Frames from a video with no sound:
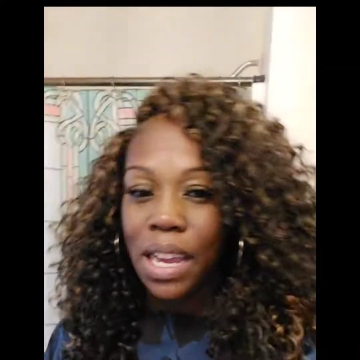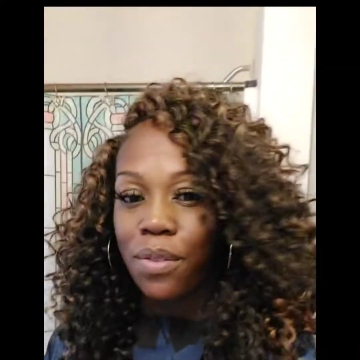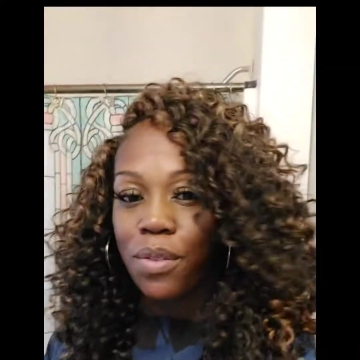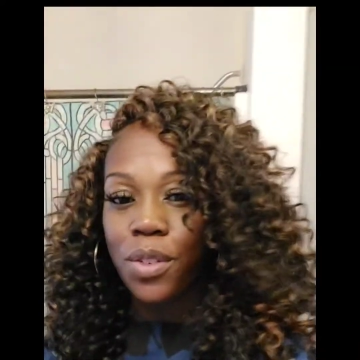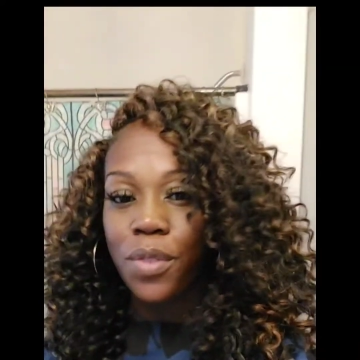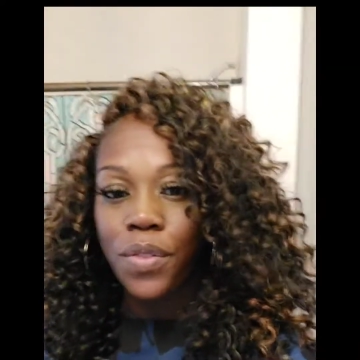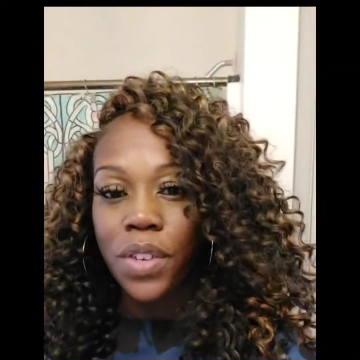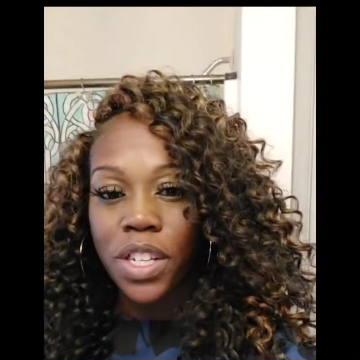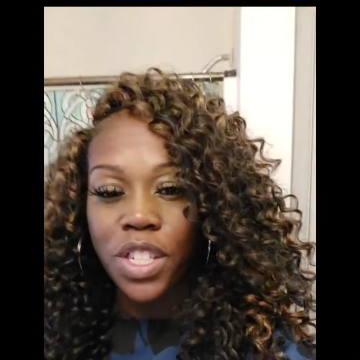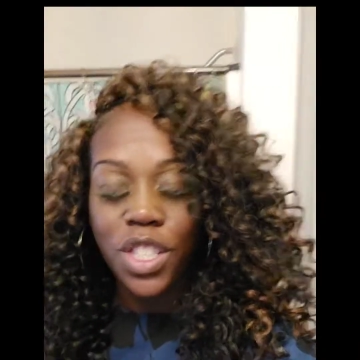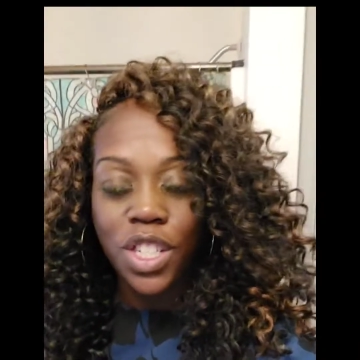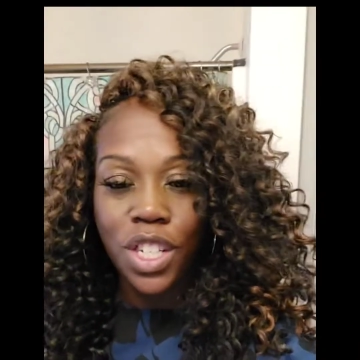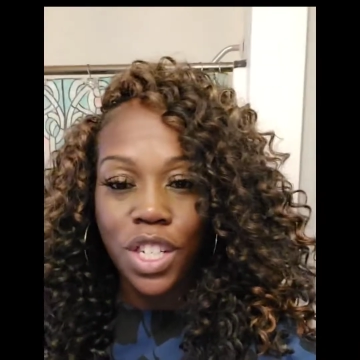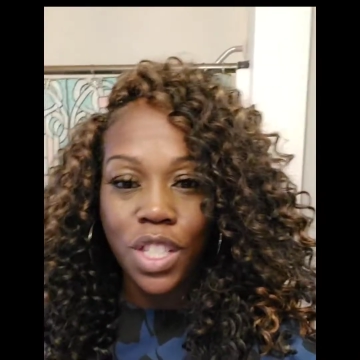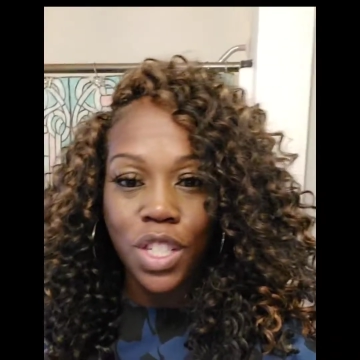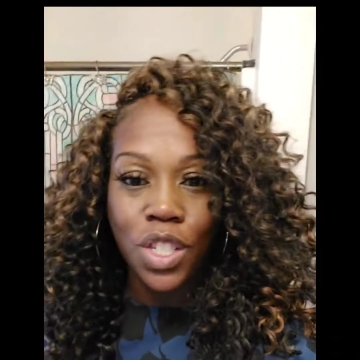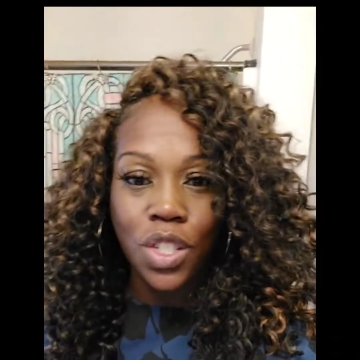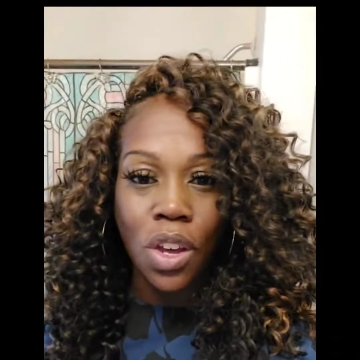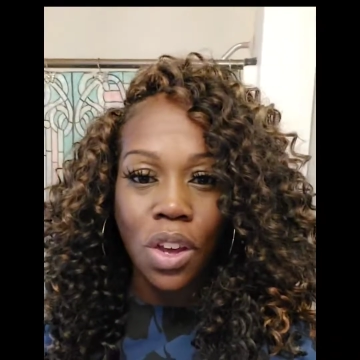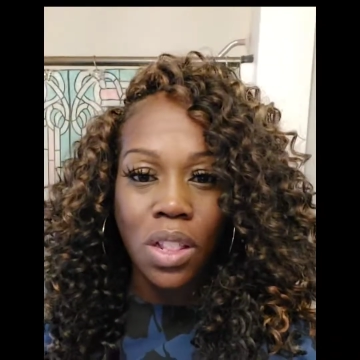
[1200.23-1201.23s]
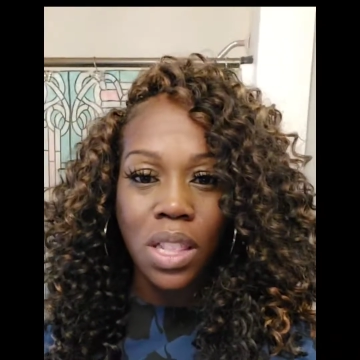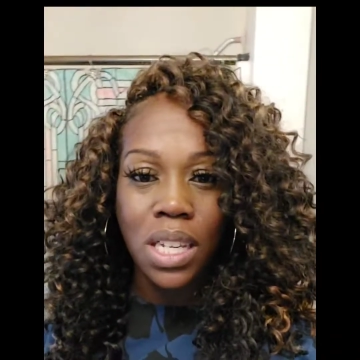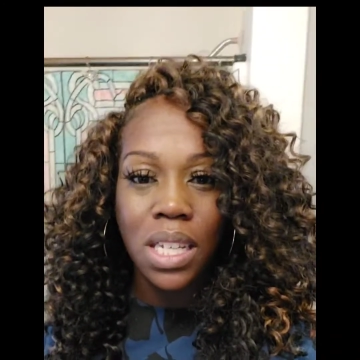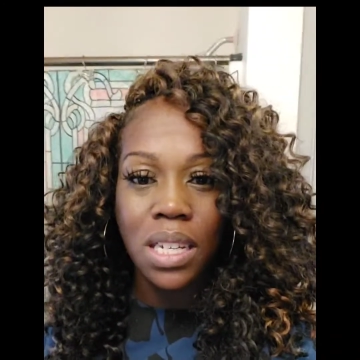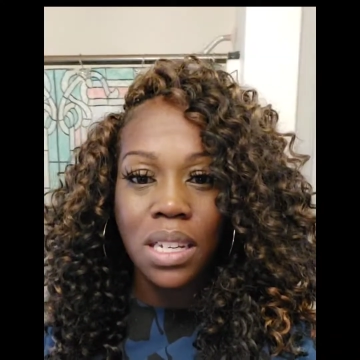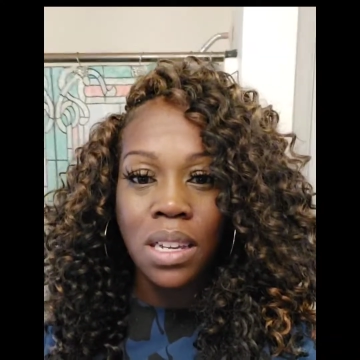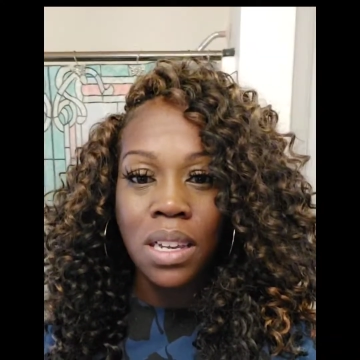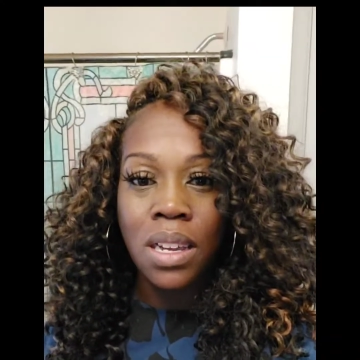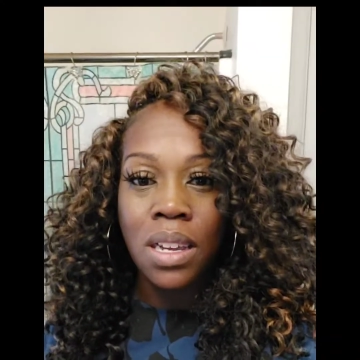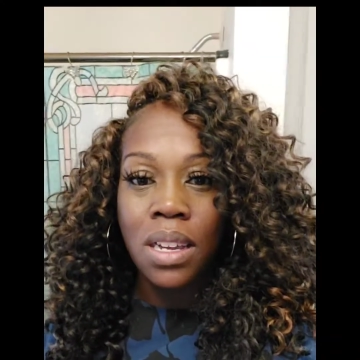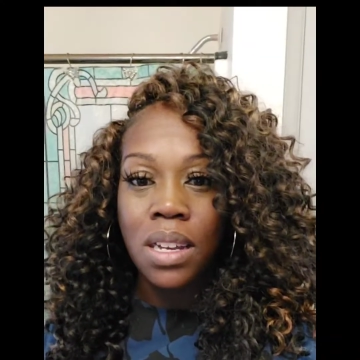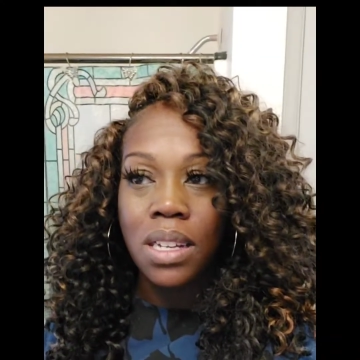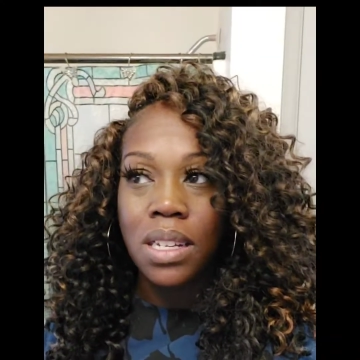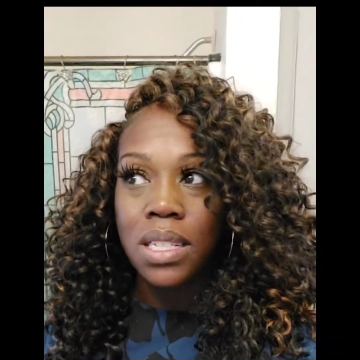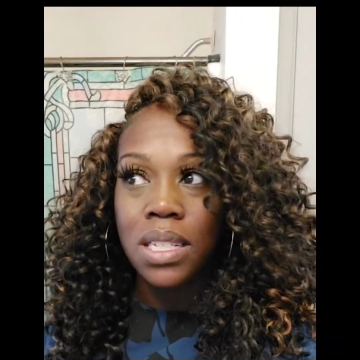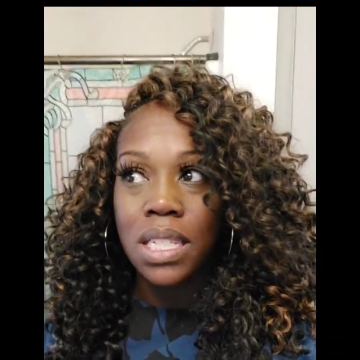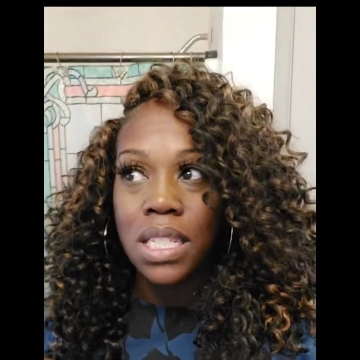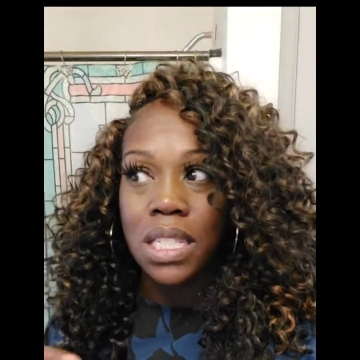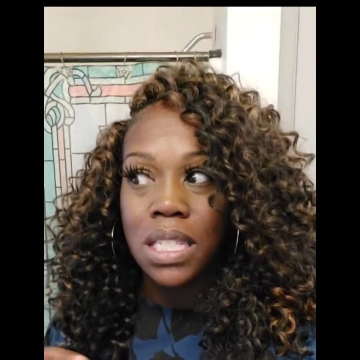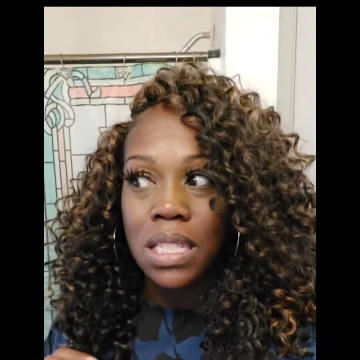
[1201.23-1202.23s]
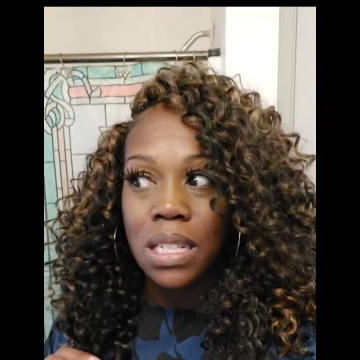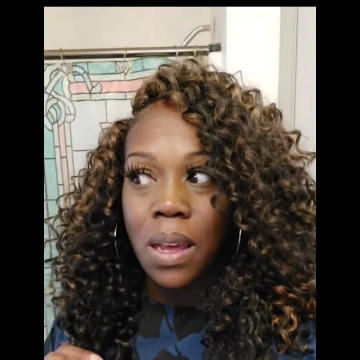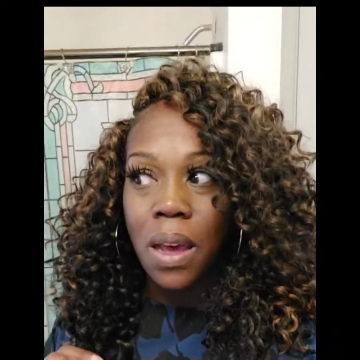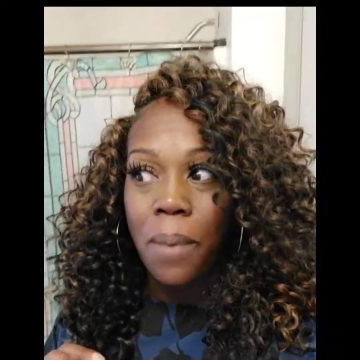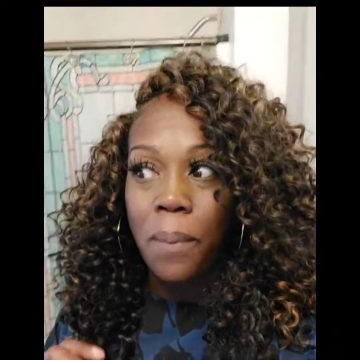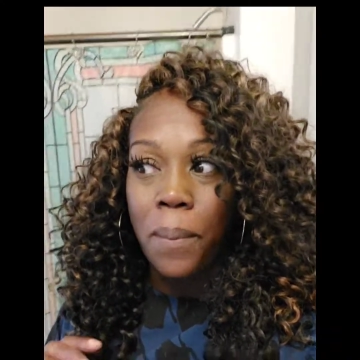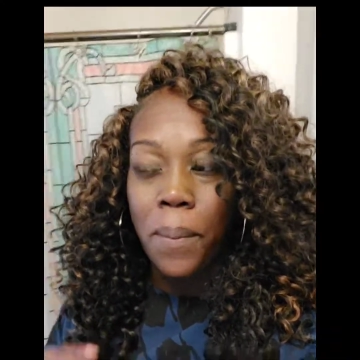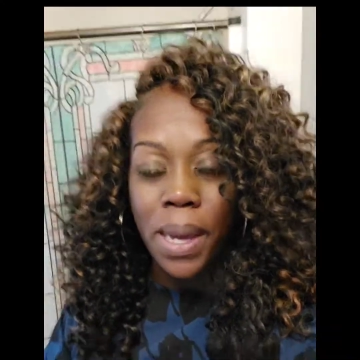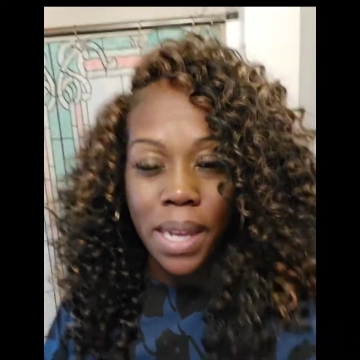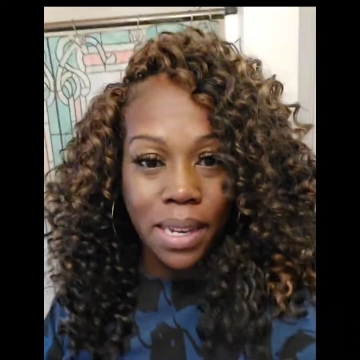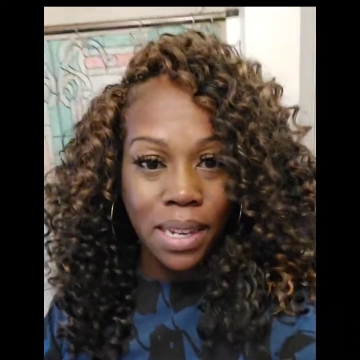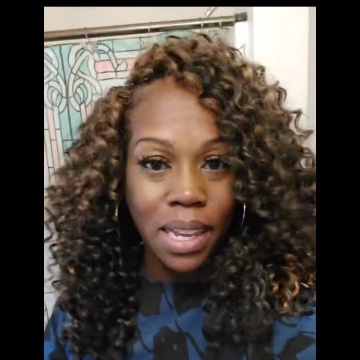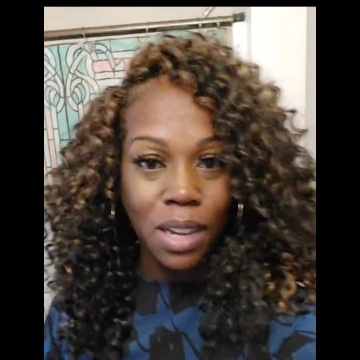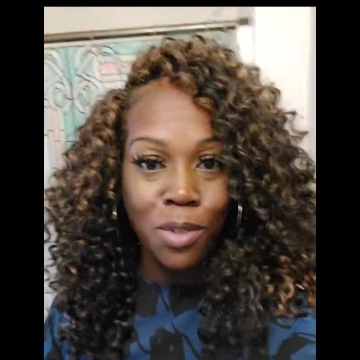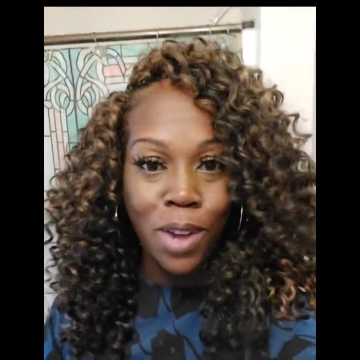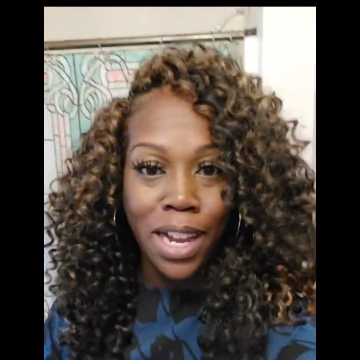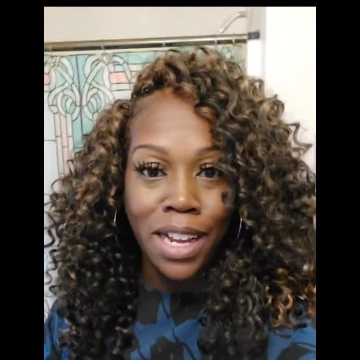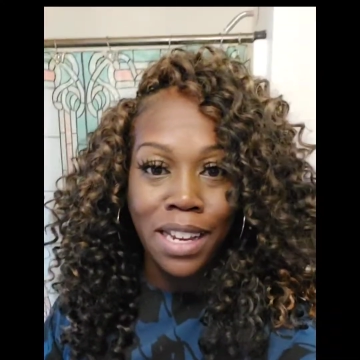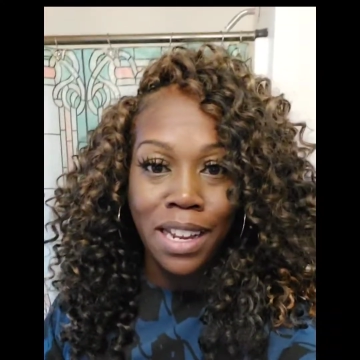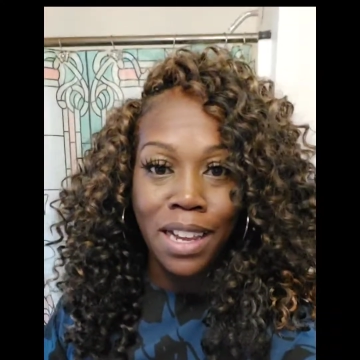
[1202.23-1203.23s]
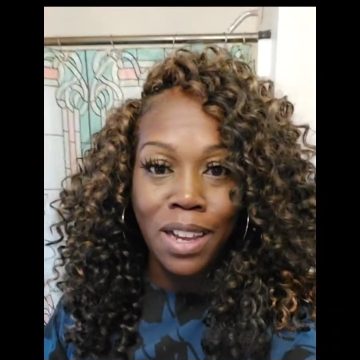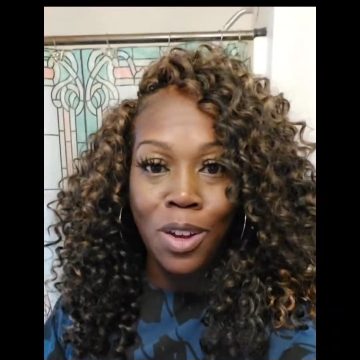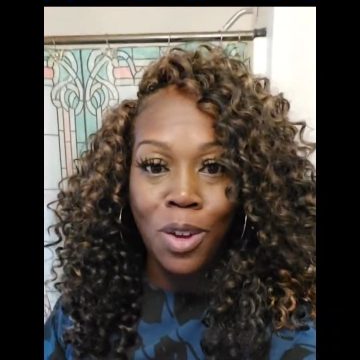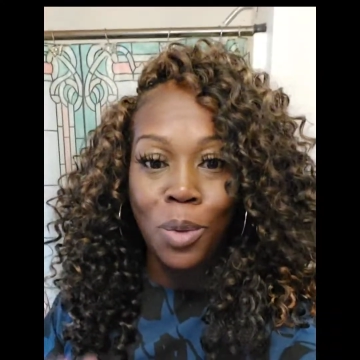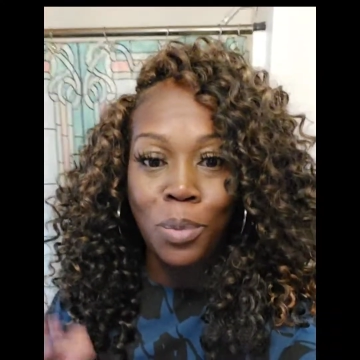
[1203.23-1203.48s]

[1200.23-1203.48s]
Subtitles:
after finishing installing because it's Monday right now.